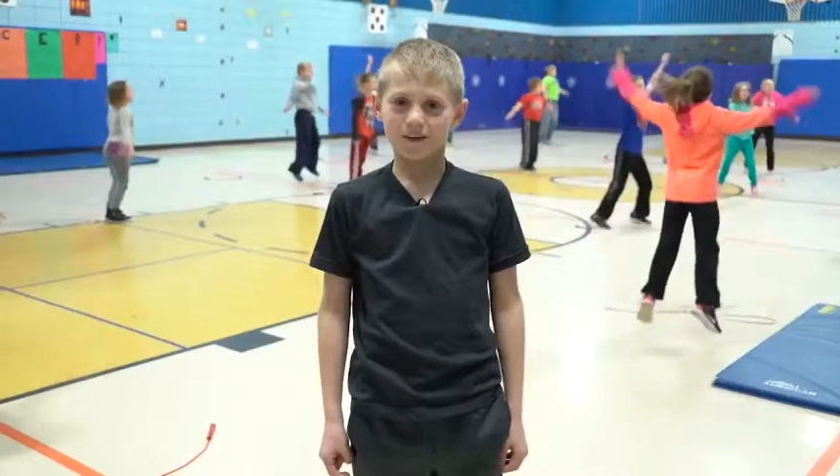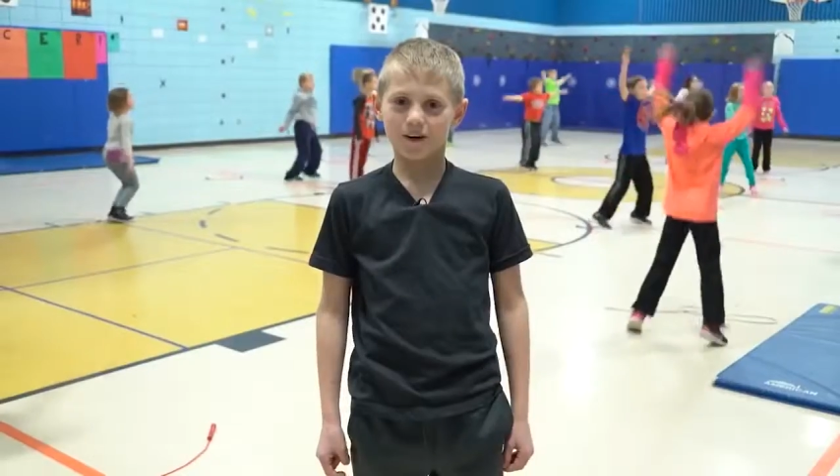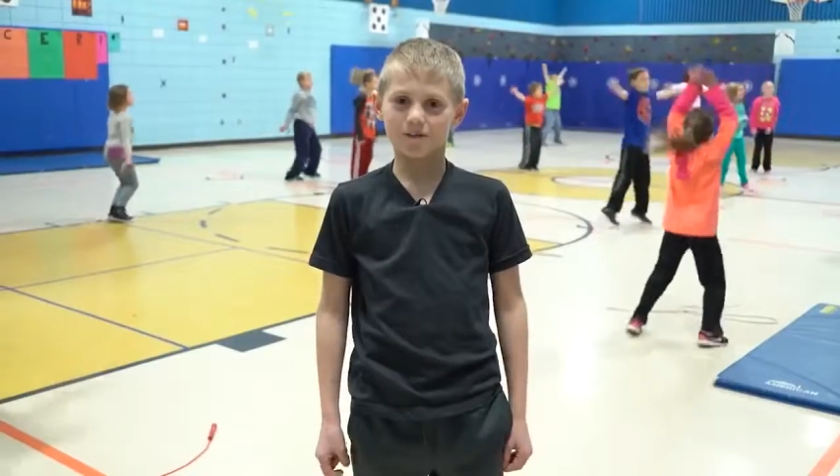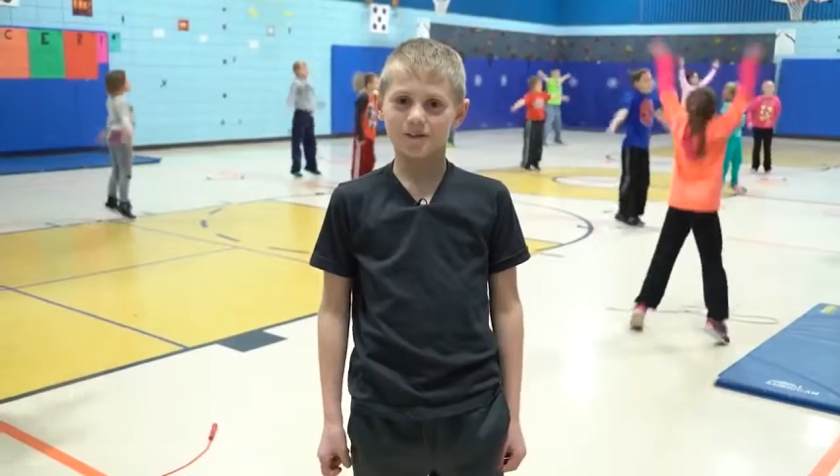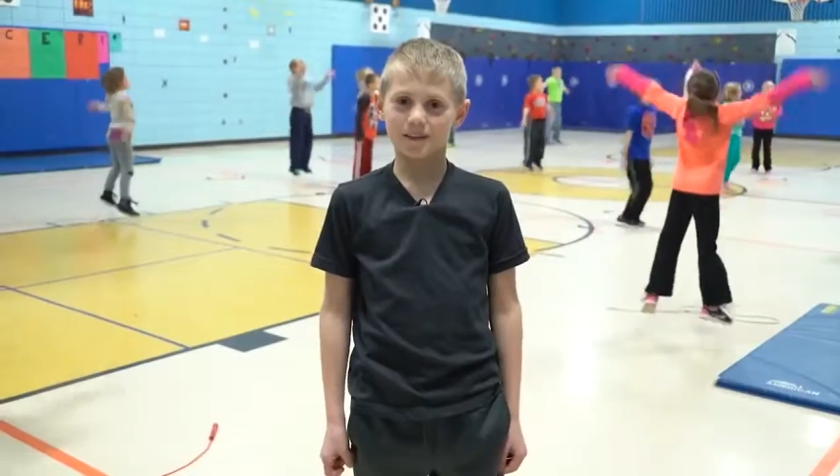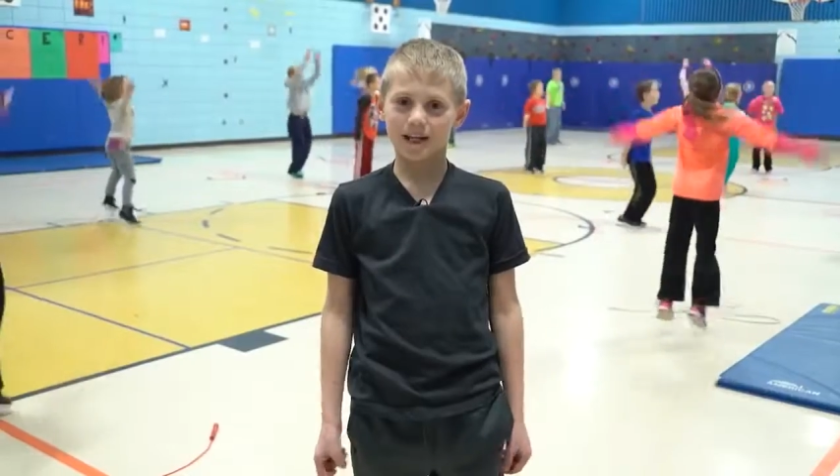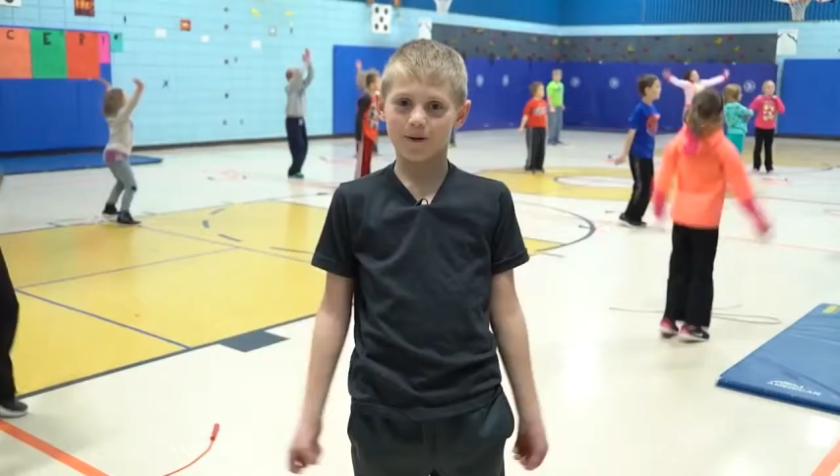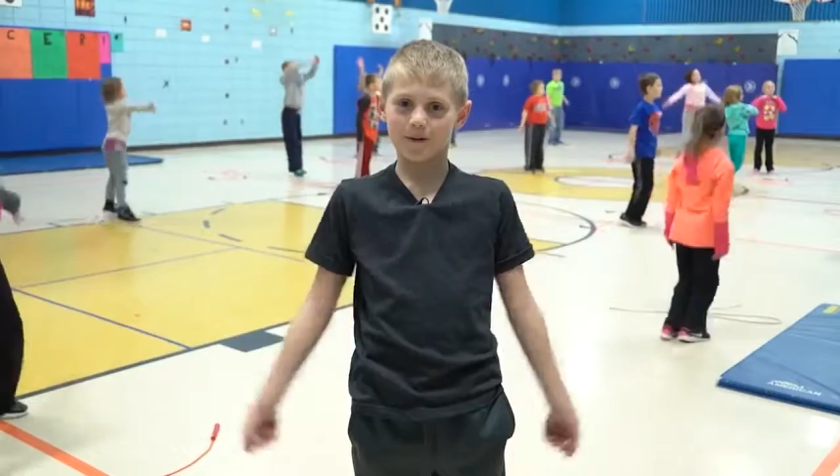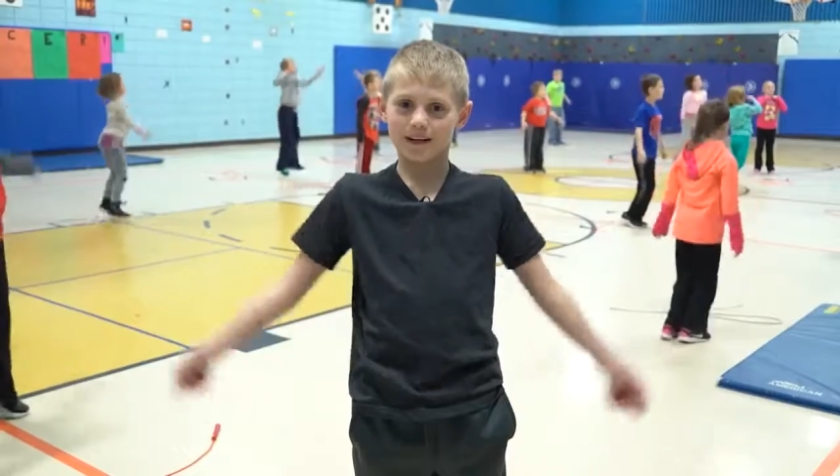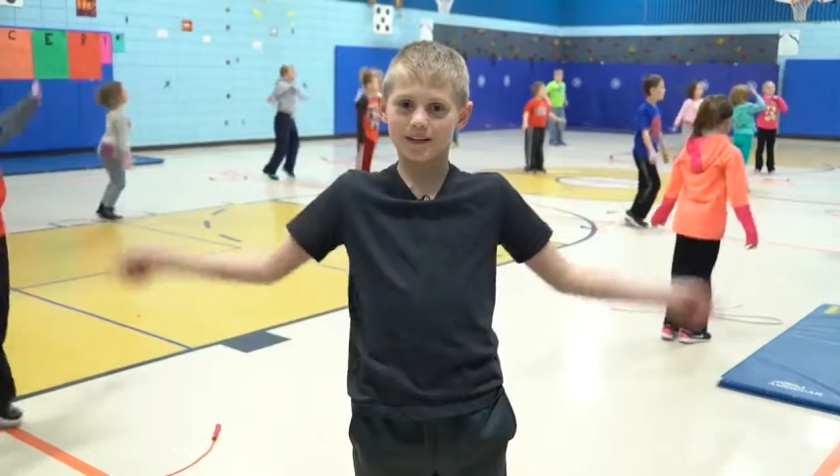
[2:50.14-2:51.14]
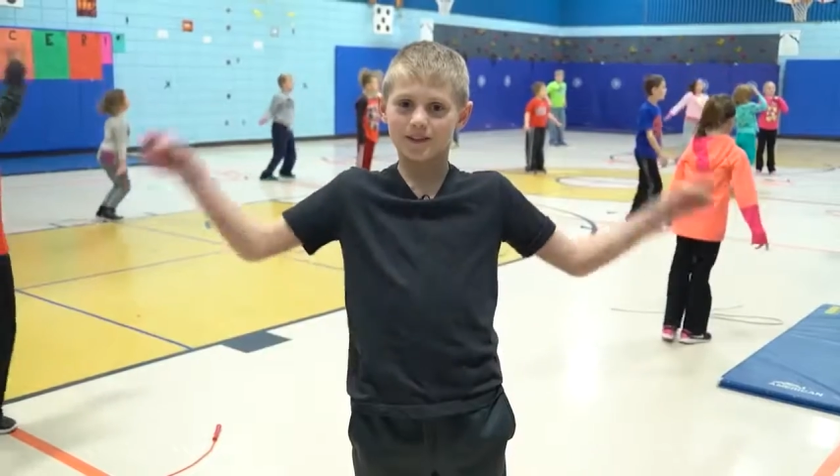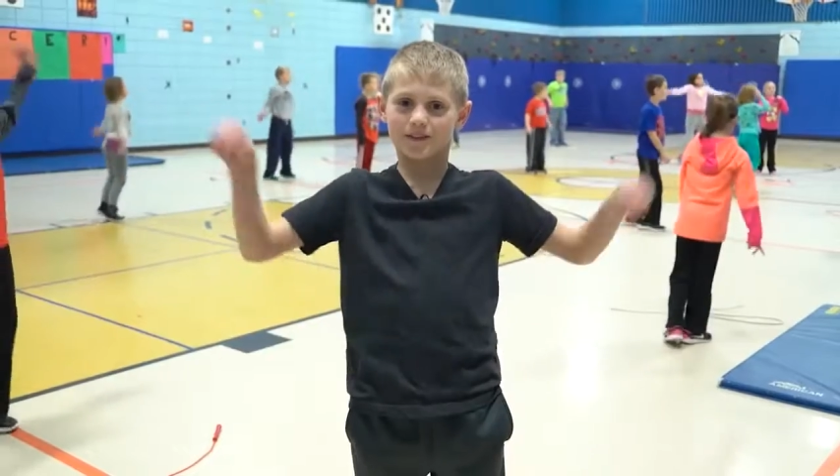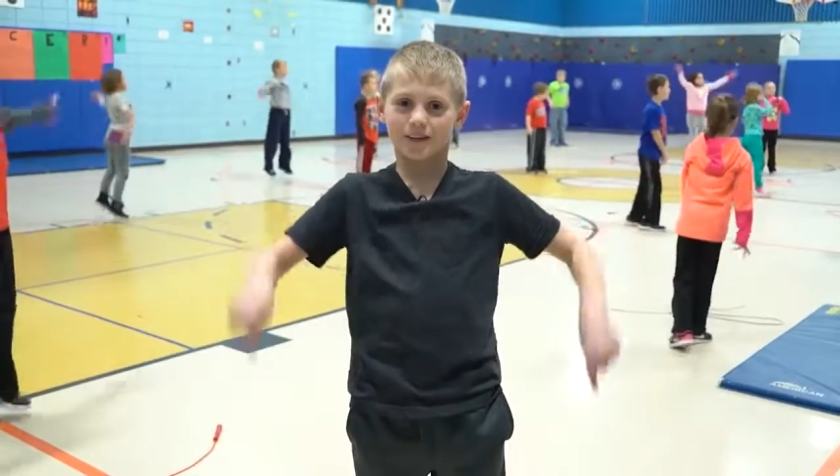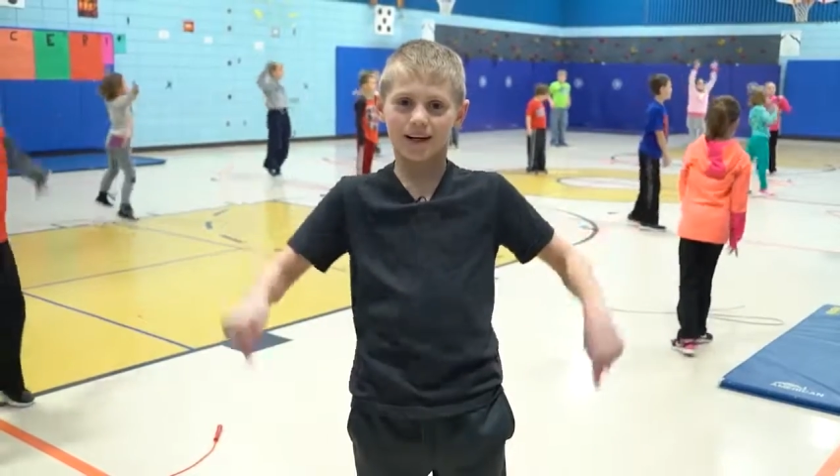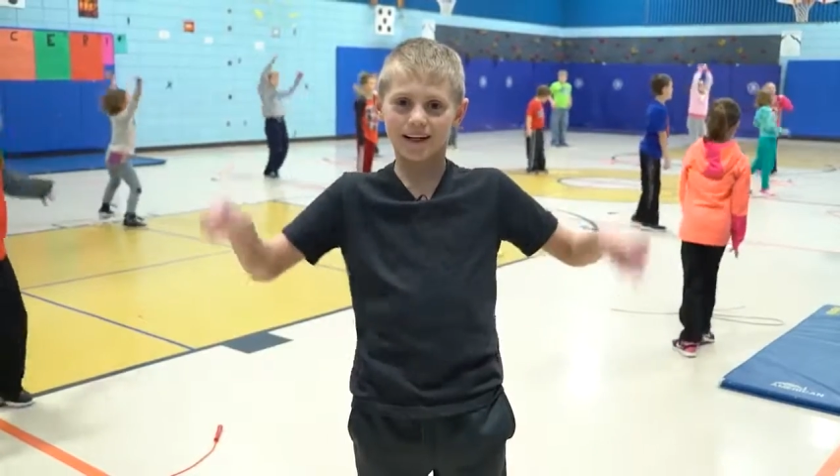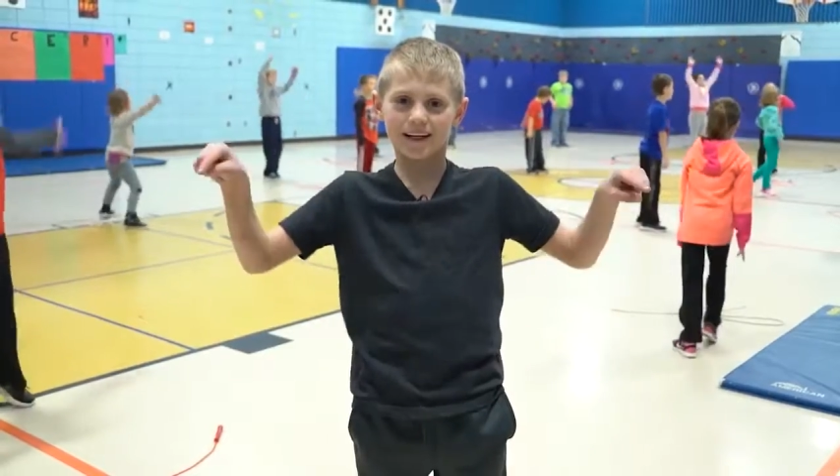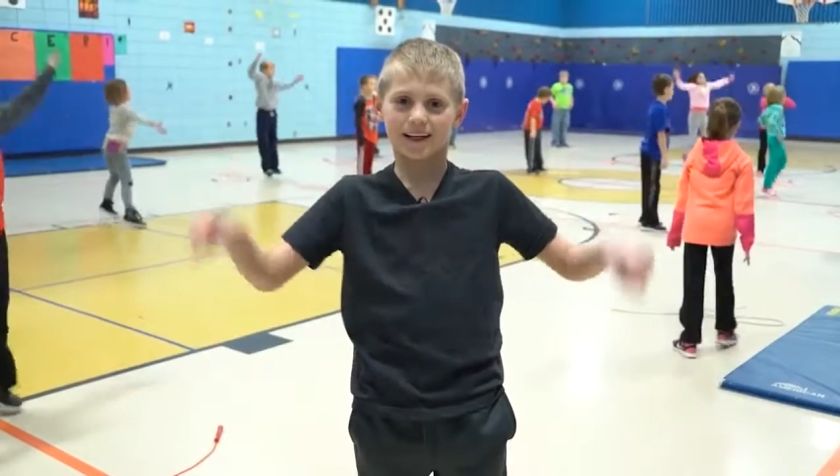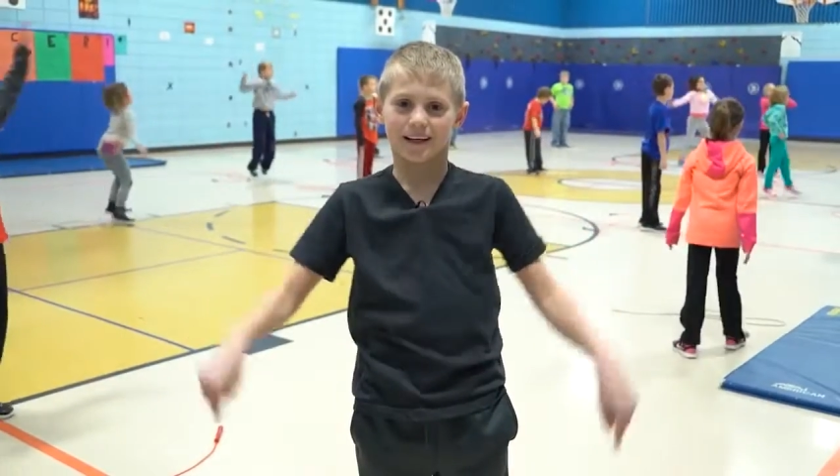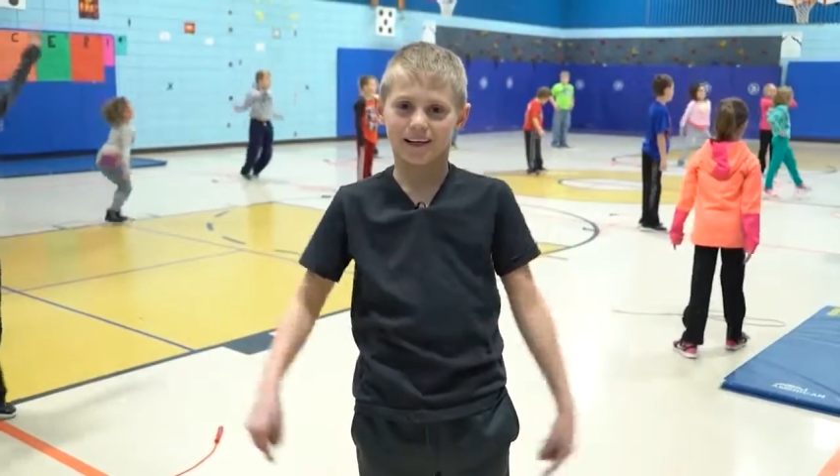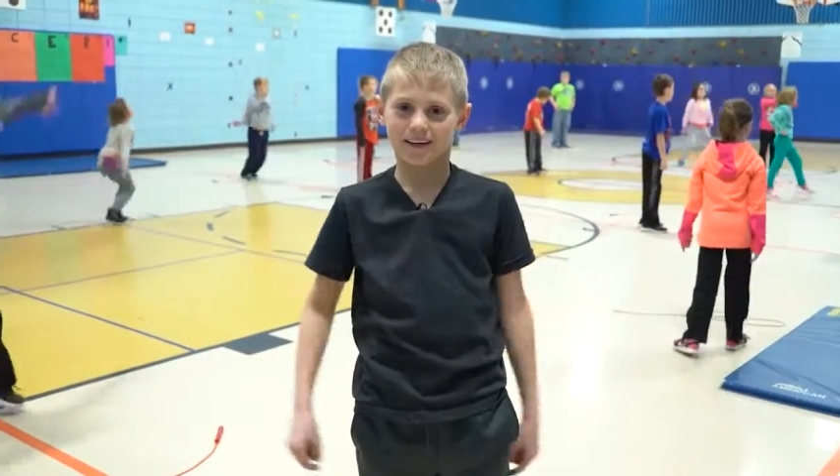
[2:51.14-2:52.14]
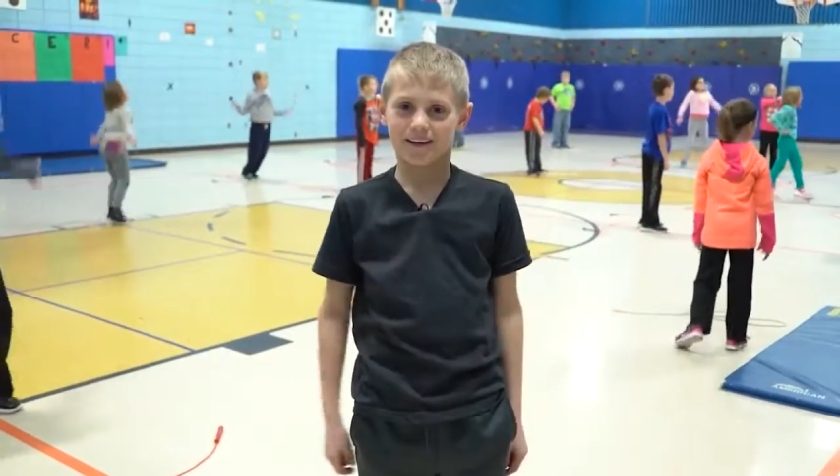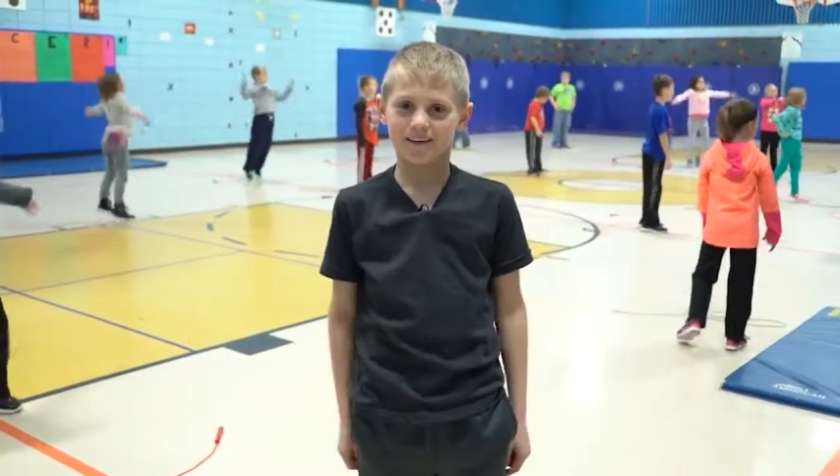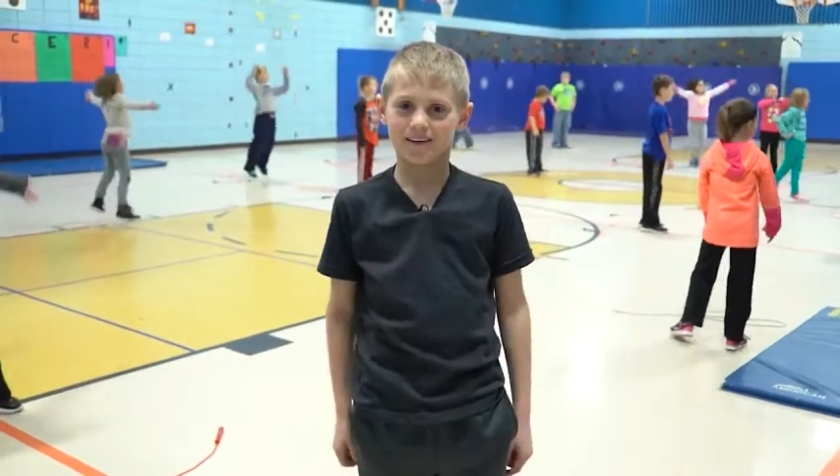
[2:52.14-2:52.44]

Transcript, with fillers: Don't forget, we need you right here.